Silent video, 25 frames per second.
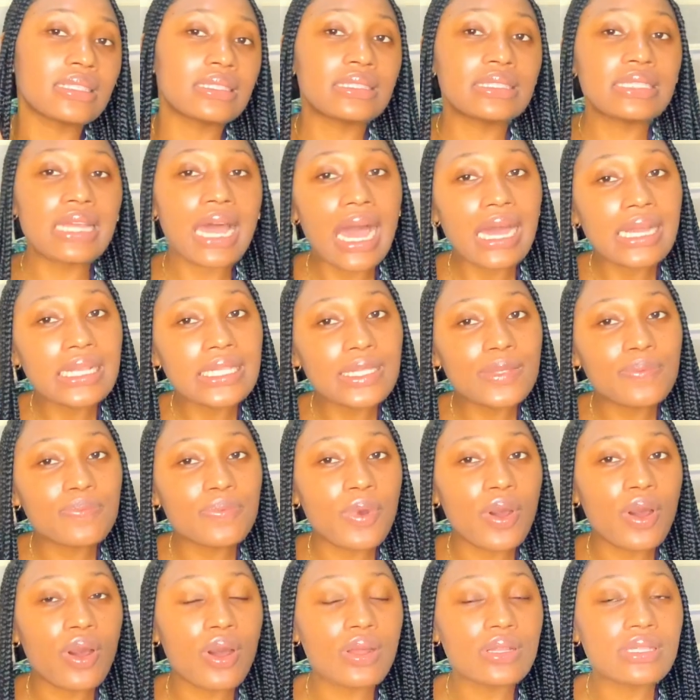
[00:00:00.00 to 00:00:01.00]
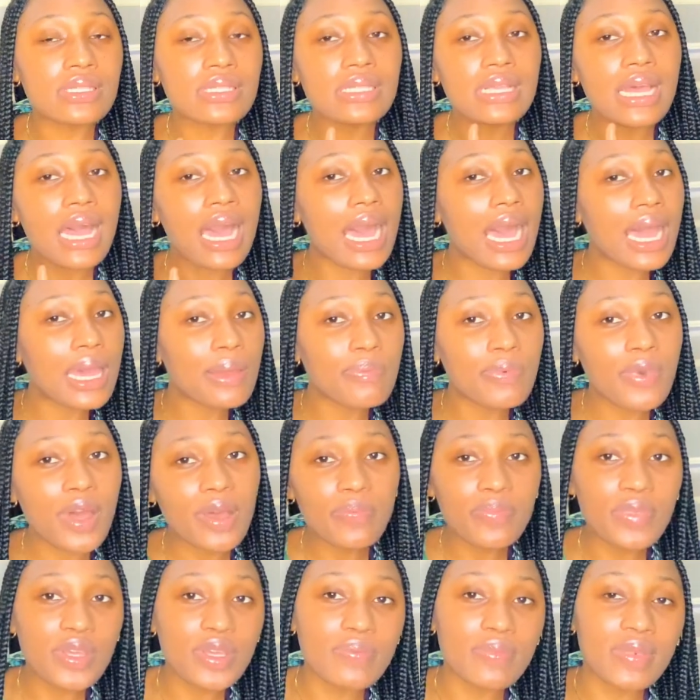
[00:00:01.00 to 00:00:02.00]
dark spots,
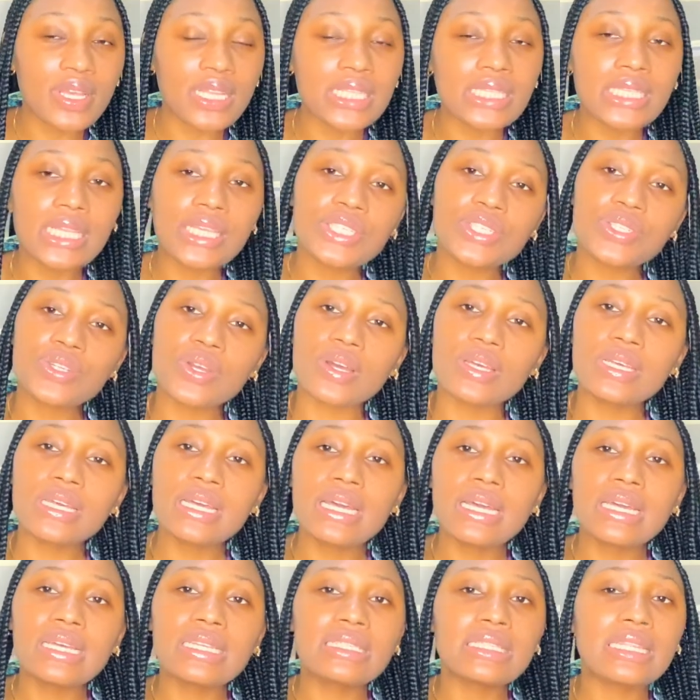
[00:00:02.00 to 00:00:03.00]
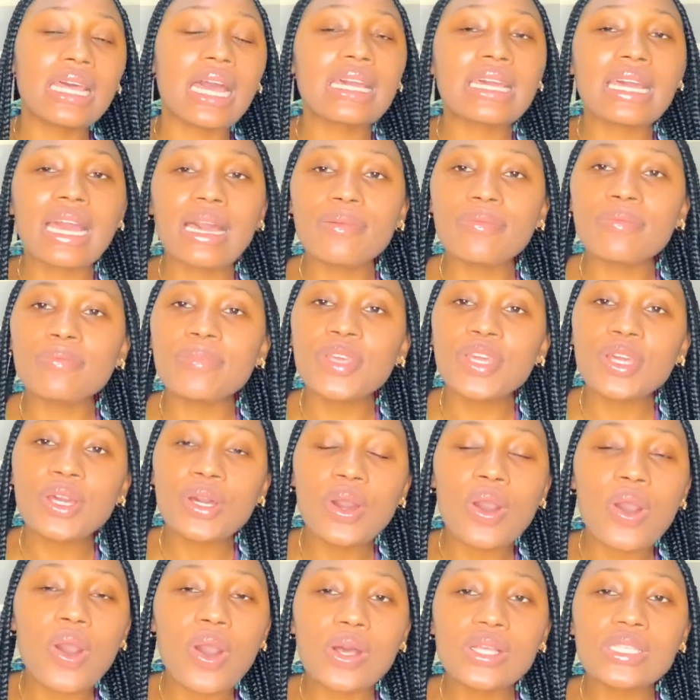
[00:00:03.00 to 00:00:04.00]
hyperpigmentation that can be
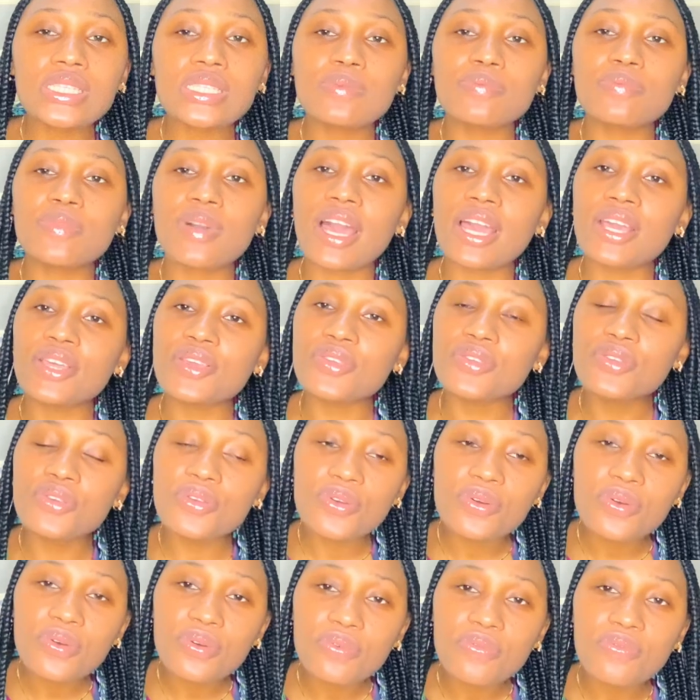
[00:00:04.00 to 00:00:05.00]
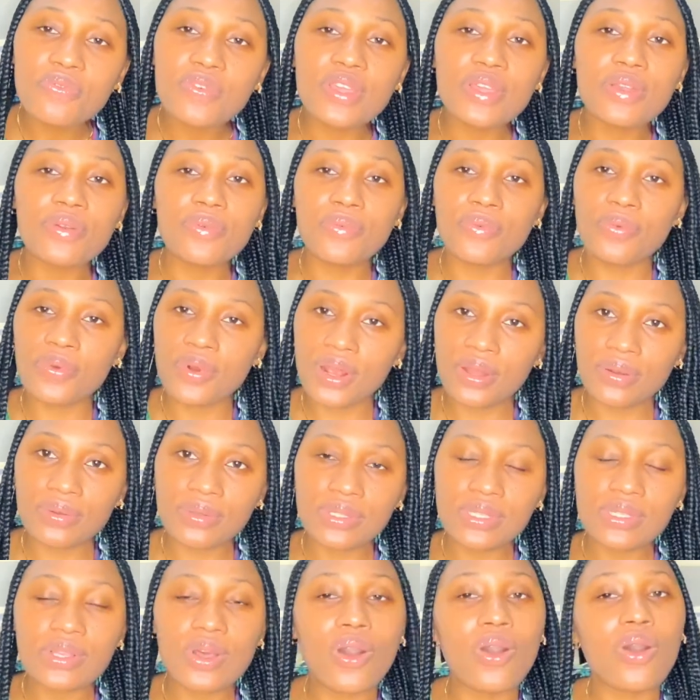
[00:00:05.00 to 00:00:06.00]
caused by UV
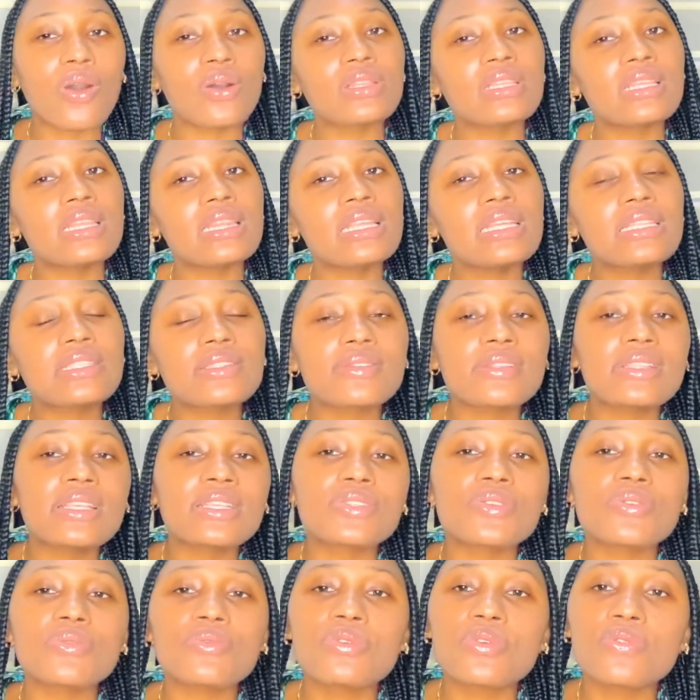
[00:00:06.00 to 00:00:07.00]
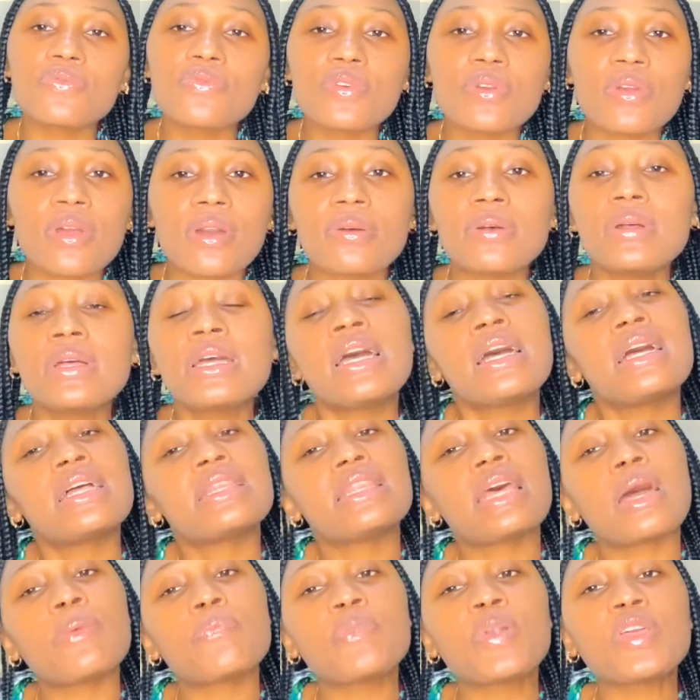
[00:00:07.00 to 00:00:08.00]
rays, or the little UV ray
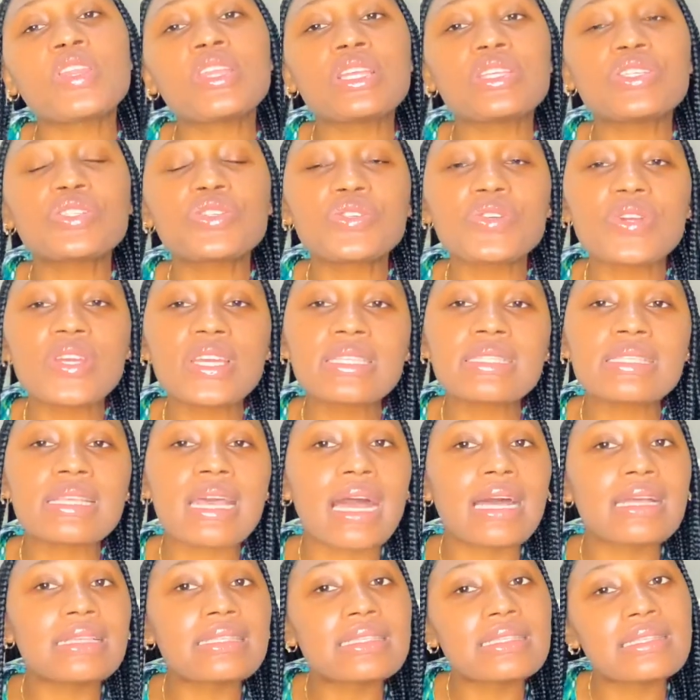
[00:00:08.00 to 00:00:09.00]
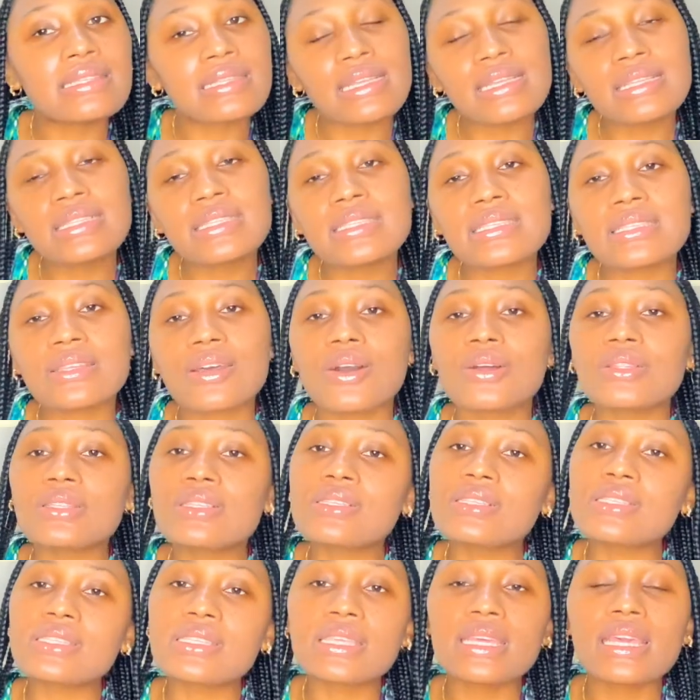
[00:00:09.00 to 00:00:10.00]
that penetrates and sits on the
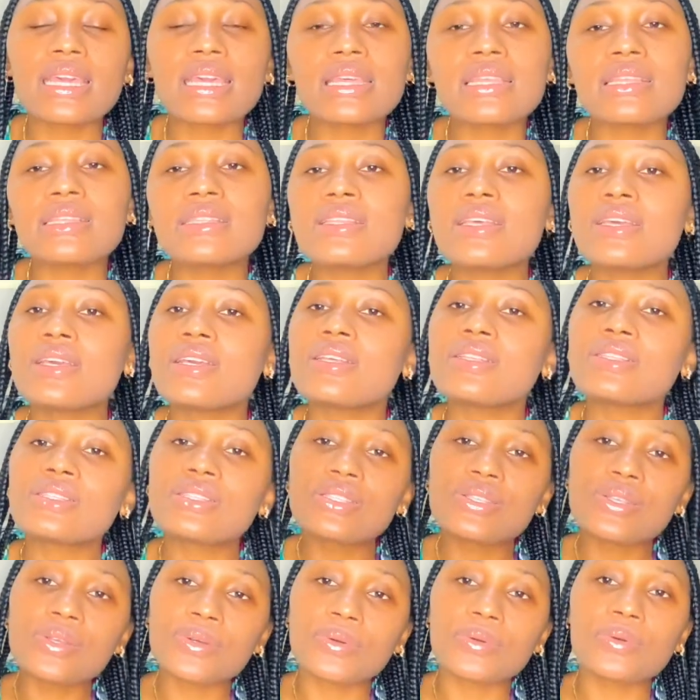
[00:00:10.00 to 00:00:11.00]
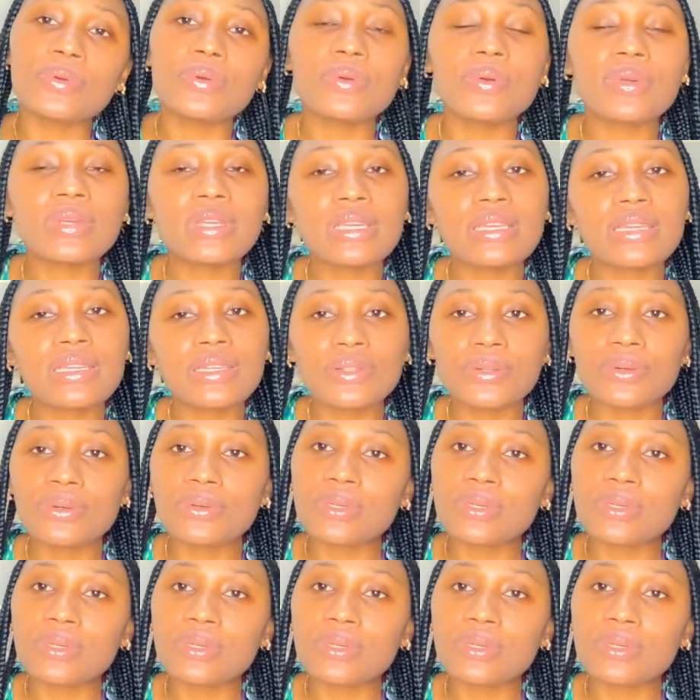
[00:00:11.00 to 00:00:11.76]
skin till it